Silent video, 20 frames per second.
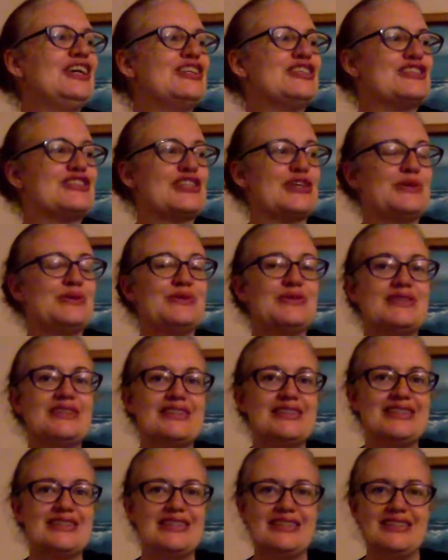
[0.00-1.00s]
So
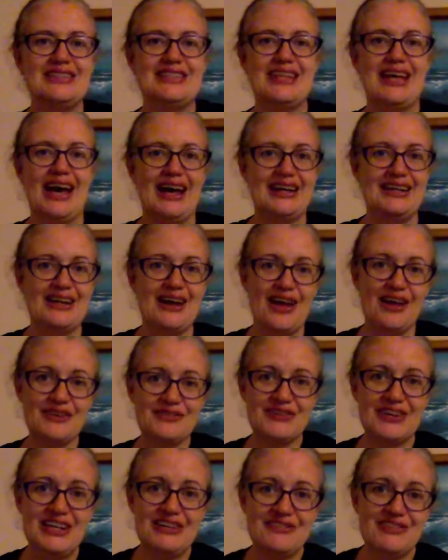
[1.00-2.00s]
I
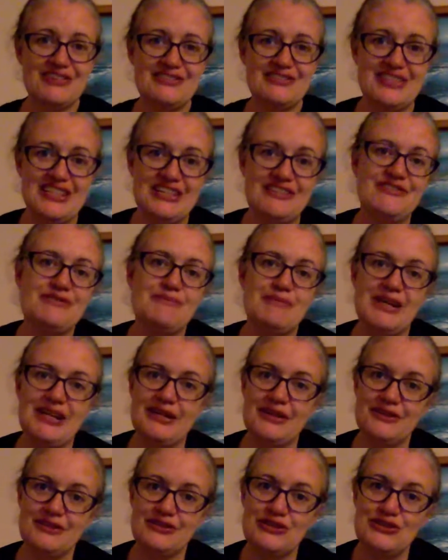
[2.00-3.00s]
already received my
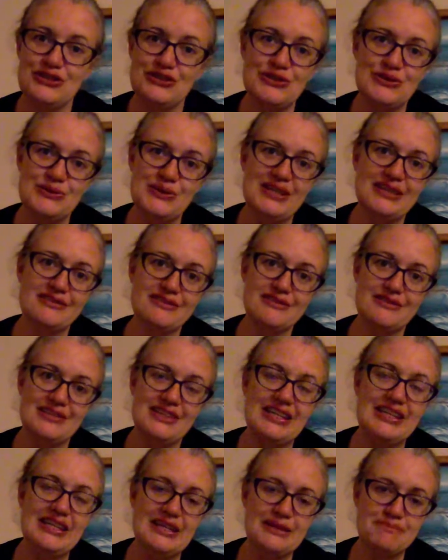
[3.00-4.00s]
other two
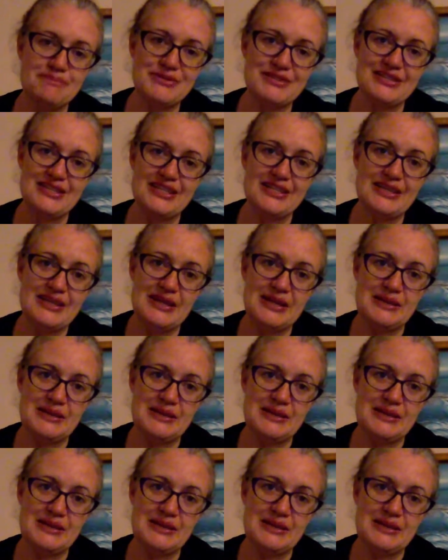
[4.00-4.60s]
Ipsy